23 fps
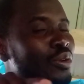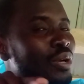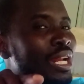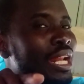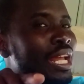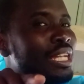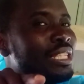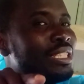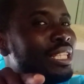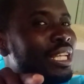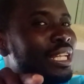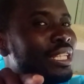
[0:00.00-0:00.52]
you
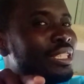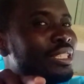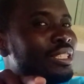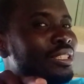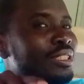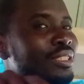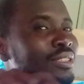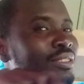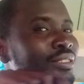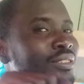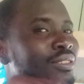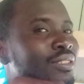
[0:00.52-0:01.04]
realize that
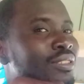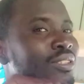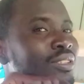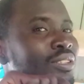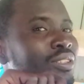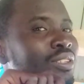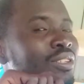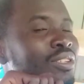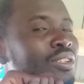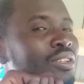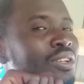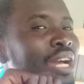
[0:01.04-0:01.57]

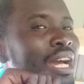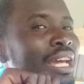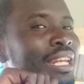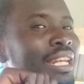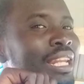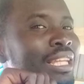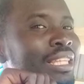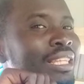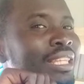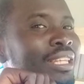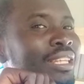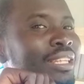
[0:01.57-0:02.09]
you had
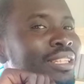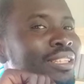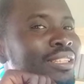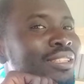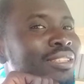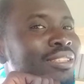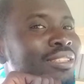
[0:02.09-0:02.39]
nothing.